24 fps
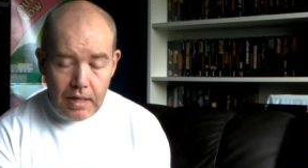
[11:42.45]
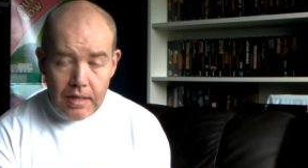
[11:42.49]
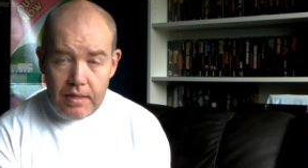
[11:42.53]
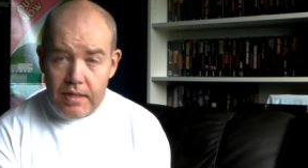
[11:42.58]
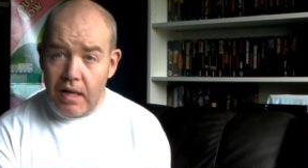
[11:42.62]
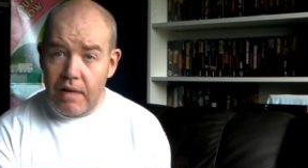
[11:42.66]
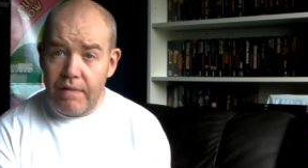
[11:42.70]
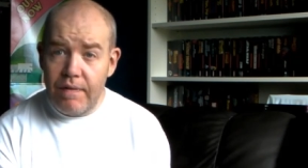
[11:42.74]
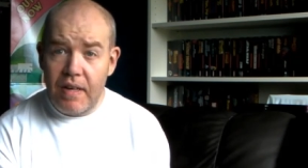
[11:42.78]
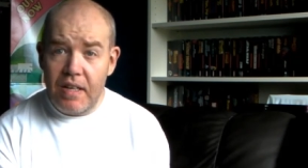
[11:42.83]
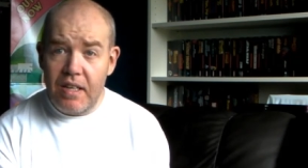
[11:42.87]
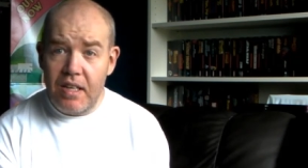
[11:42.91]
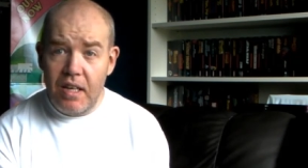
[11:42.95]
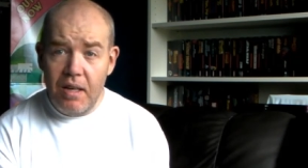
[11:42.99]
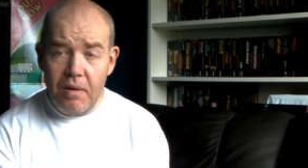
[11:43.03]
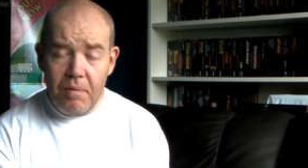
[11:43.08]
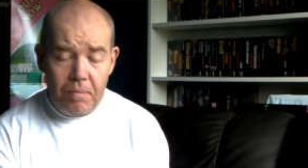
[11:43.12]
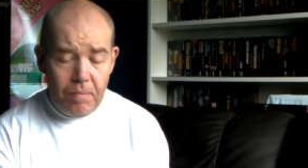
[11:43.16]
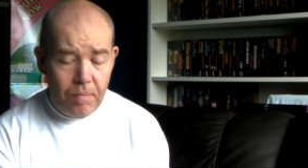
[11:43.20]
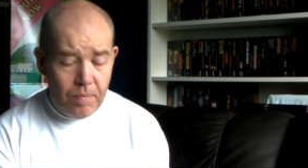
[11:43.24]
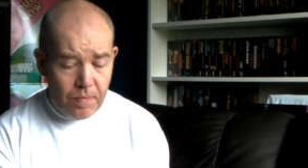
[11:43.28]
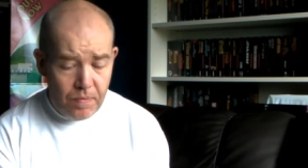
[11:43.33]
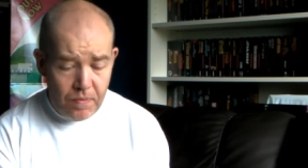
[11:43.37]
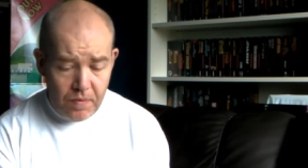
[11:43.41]
So thank you.
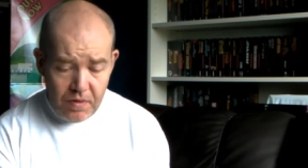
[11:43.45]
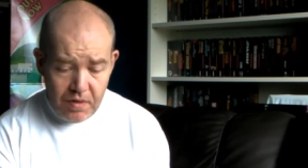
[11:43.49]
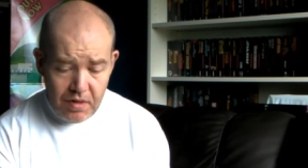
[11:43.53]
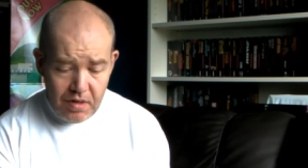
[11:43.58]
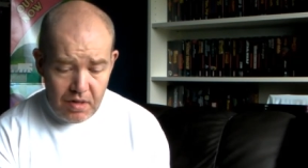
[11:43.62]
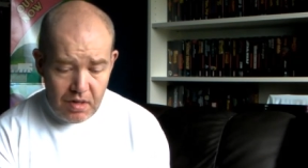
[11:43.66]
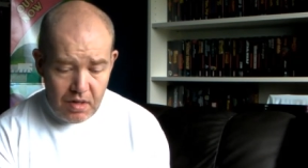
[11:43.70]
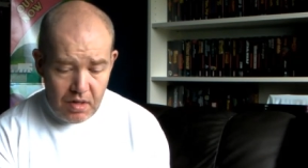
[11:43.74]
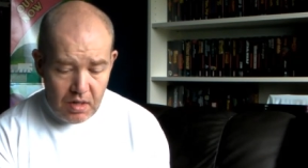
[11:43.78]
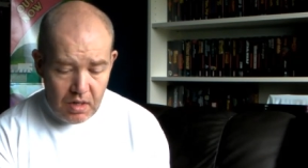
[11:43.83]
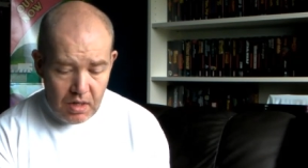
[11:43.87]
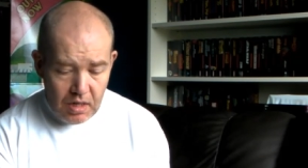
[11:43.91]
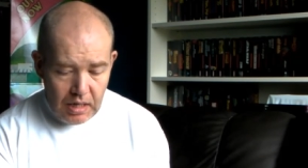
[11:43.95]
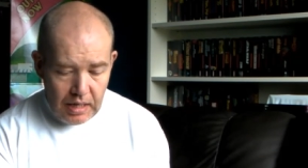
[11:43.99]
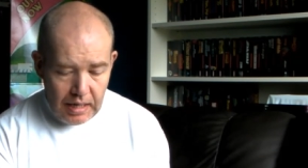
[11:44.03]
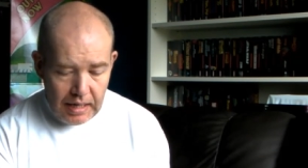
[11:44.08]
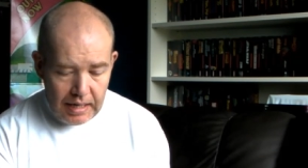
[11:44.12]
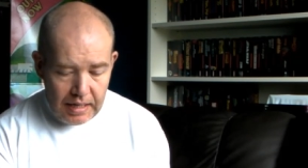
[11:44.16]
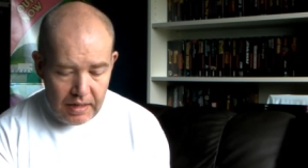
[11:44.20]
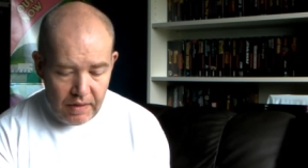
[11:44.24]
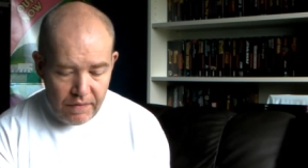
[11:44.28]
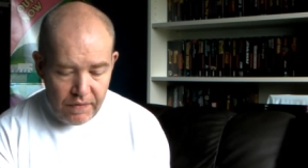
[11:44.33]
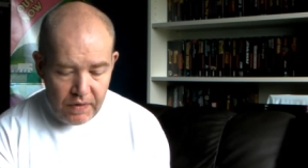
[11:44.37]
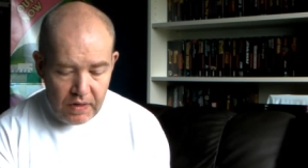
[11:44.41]

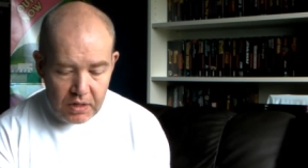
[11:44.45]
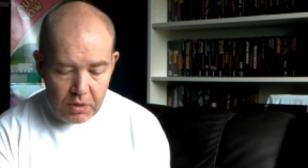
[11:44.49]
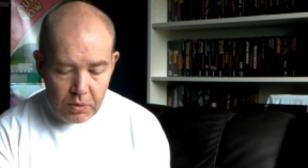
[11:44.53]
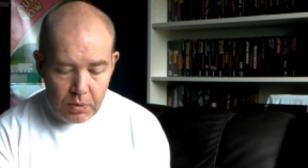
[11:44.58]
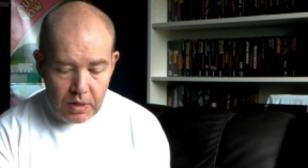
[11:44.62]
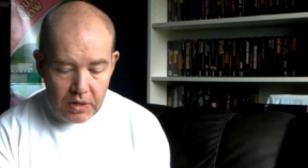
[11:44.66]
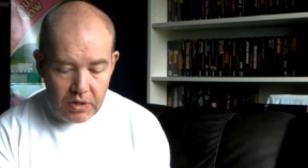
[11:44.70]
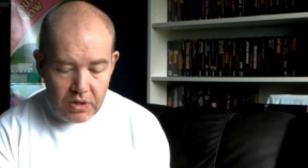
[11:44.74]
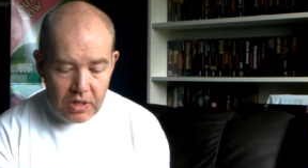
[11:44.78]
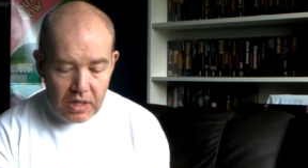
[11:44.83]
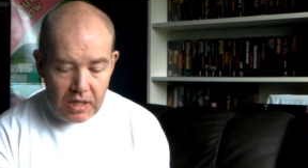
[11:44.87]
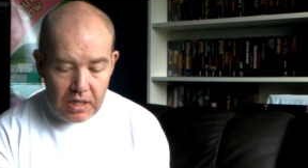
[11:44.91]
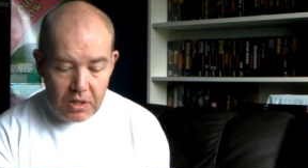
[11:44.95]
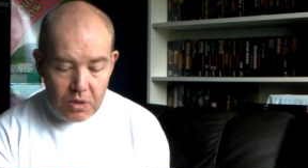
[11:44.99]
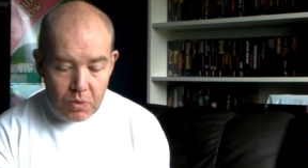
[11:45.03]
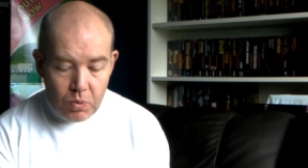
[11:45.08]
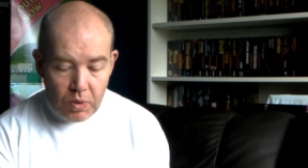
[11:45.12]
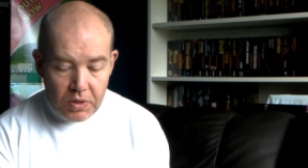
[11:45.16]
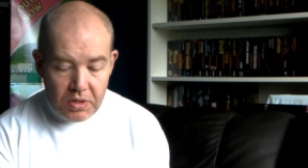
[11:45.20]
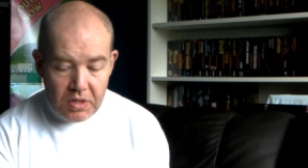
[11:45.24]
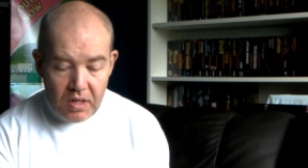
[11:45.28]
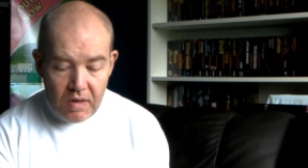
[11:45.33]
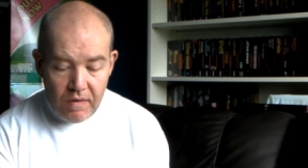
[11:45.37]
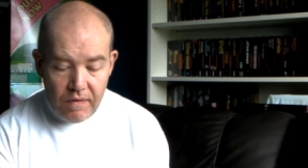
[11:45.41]
And the first question is,
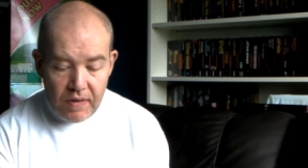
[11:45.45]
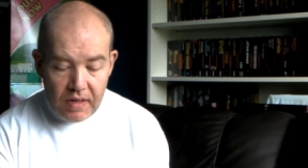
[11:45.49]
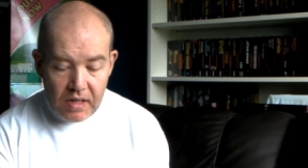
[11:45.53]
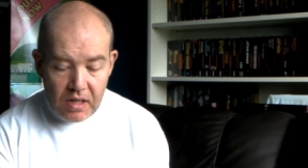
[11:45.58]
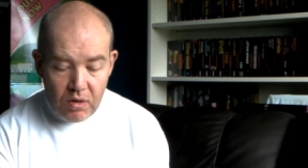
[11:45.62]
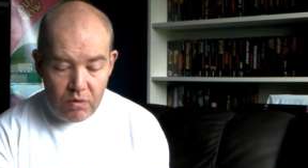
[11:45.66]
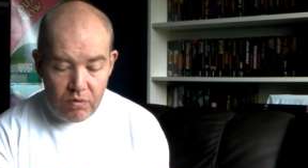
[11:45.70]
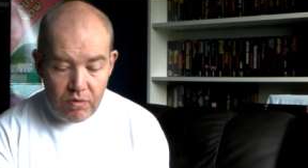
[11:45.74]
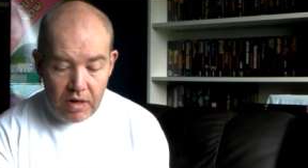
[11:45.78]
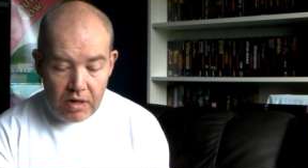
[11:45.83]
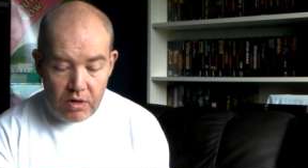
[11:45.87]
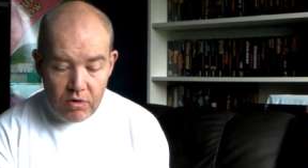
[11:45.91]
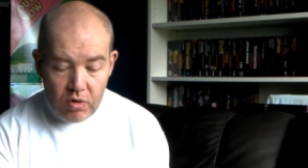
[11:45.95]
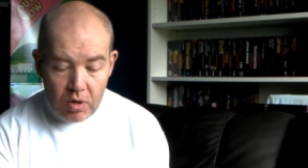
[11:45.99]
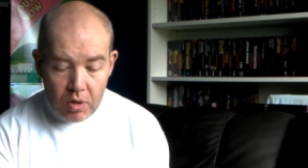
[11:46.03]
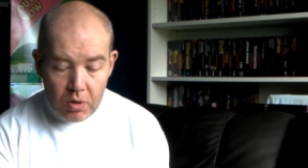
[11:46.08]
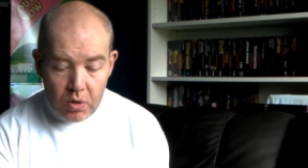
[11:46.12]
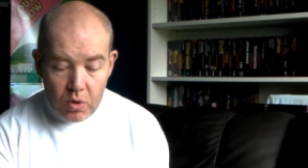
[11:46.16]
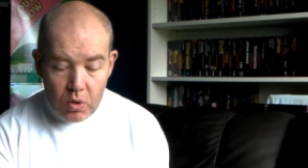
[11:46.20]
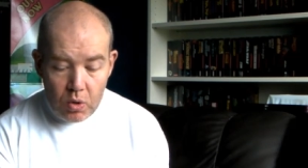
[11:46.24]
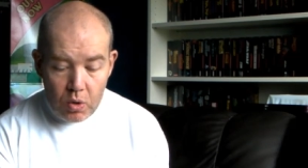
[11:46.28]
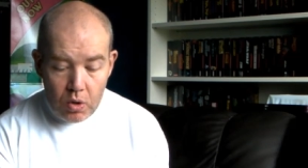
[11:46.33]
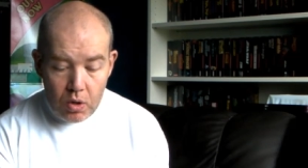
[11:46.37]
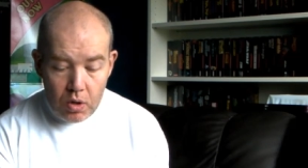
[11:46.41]
what do you think of
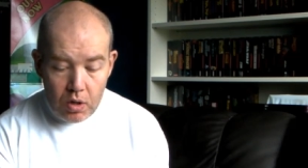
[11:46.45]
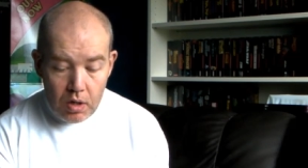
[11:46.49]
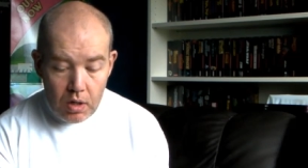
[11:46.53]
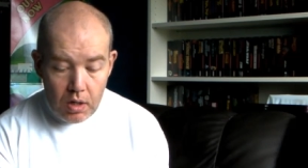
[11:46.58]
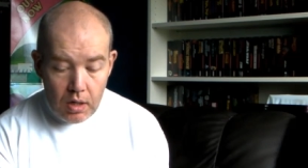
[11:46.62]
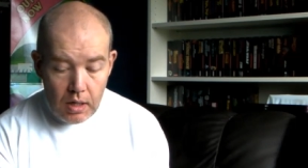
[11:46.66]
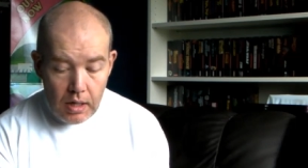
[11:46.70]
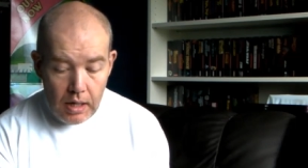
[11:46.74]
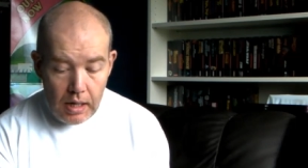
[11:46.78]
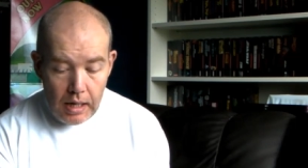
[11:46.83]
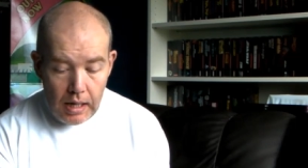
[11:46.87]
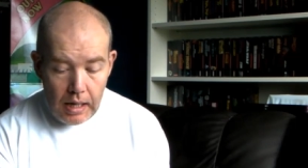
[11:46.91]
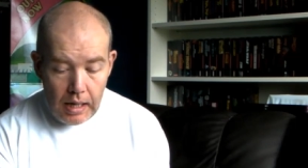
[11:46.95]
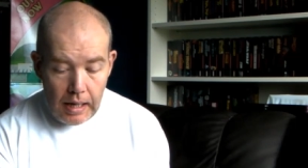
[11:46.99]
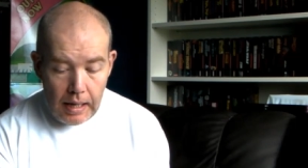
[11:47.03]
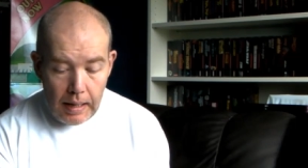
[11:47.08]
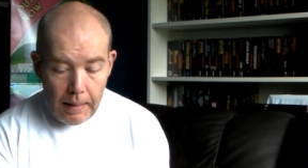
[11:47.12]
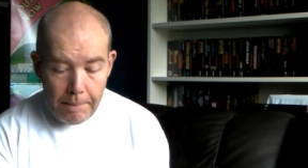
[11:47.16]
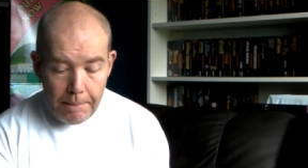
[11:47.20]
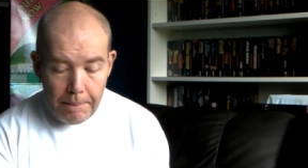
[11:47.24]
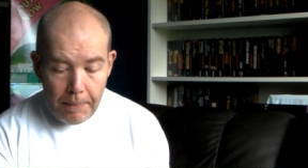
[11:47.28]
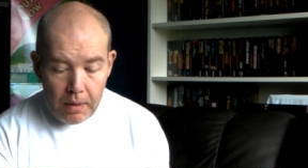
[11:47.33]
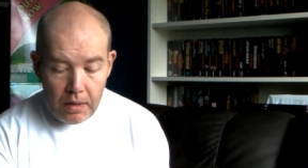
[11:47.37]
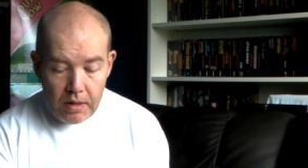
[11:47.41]
Retrocore
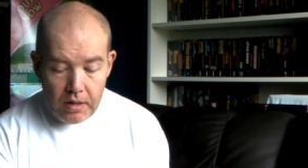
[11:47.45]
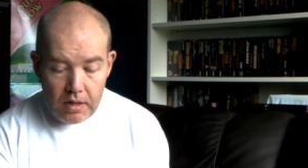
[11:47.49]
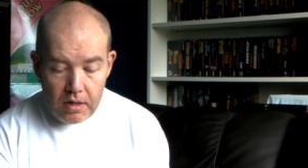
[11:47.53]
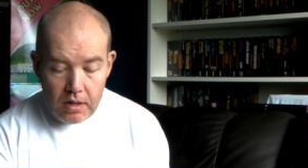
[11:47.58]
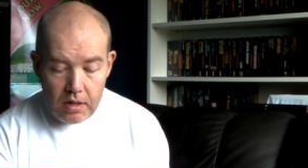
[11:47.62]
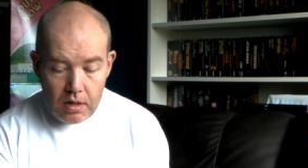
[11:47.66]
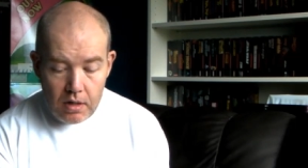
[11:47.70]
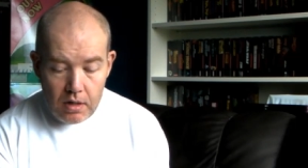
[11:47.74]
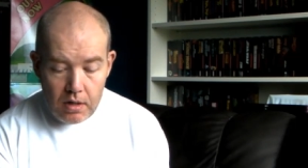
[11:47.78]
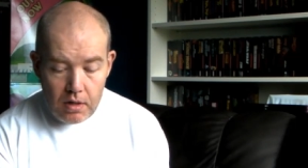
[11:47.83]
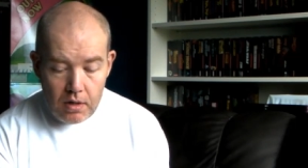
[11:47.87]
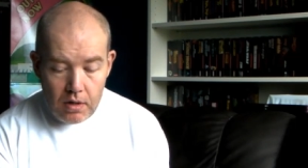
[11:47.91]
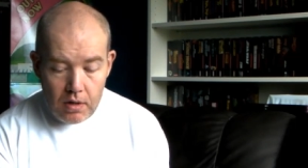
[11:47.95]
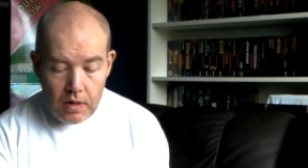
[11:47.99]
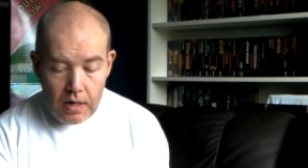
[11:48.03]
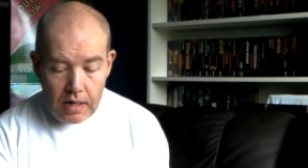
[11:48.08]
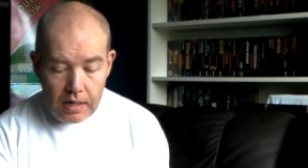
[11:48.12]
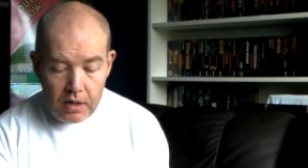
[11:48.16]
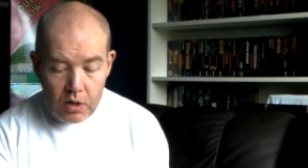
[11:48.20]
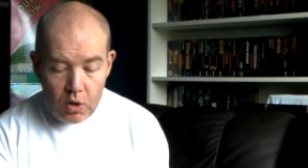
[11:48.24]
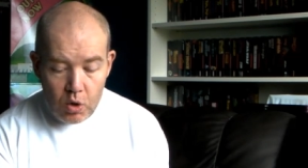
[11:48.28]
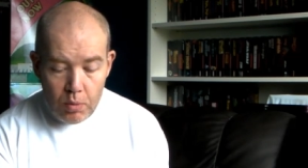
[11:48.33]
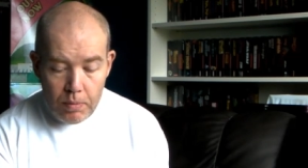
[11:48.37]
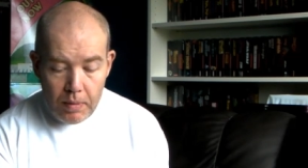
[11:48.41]
by
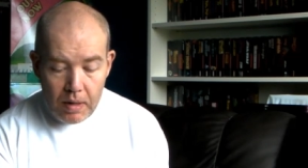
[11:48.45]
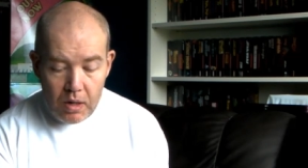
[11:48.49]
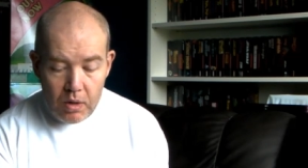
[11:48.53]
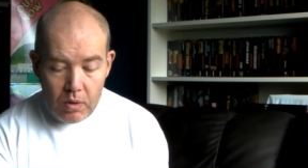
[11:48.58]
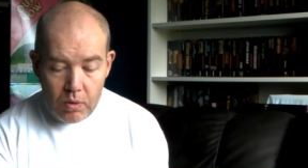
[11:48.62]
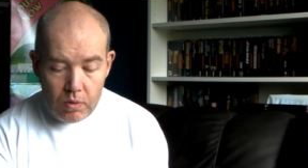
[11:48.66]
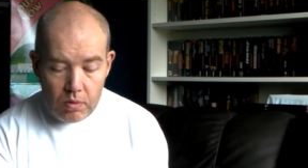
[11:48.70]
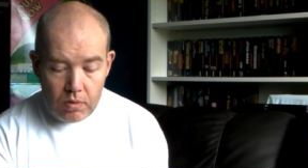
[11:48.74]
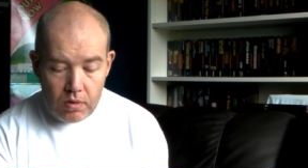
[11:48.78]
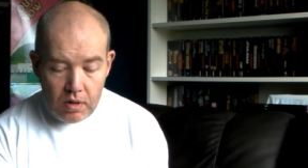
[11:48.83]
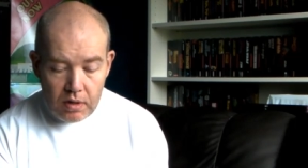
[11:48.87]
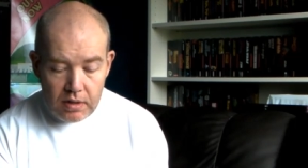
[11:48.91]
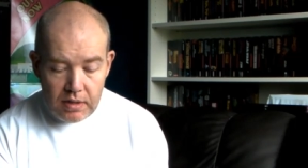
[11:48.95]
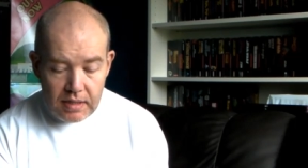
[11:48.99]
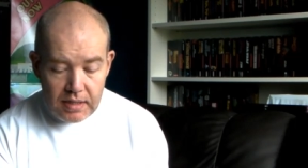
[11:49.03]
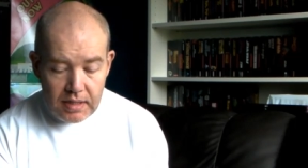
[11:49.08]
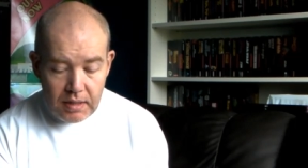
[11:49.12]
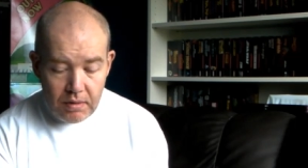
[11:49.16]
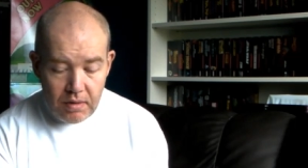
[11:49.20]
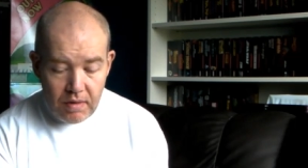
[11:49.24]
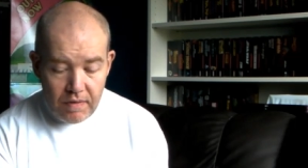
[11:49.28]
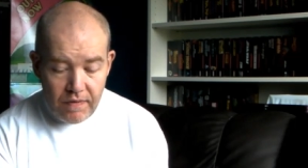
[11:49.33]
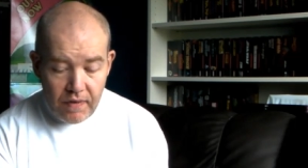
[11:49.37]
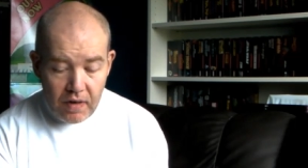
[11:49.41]
Yakumo
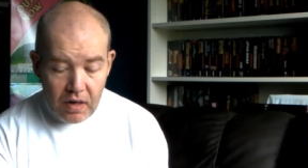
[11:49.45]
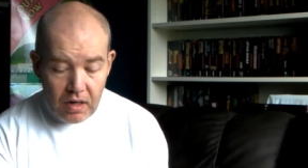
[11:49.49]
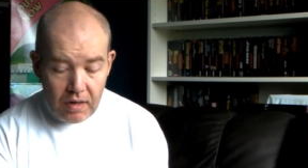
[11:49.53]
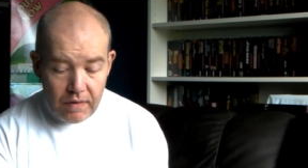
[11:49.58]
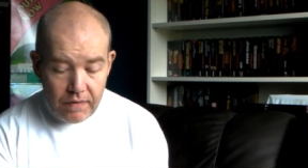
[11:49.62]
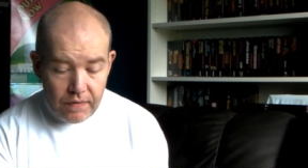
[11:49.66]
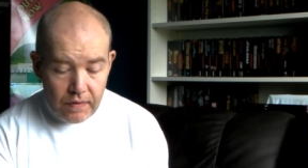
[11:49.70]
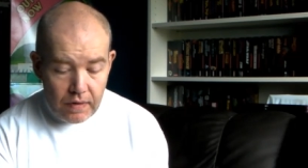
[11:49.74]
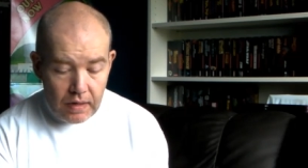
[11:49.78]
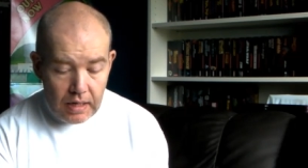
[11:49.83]
1975?